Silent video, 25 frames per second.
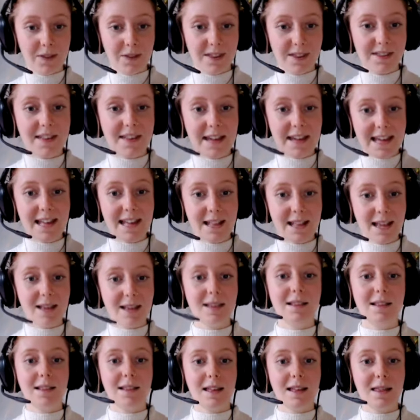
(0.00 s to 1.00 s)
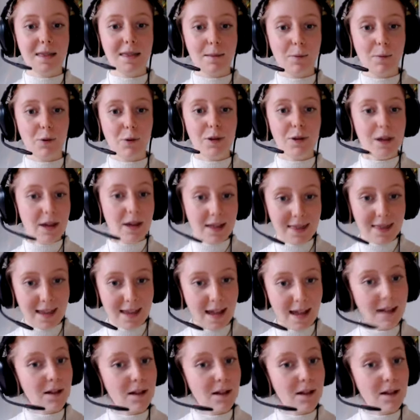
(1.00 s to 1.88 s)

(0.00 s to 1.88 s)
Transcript: stickiness in the body, in the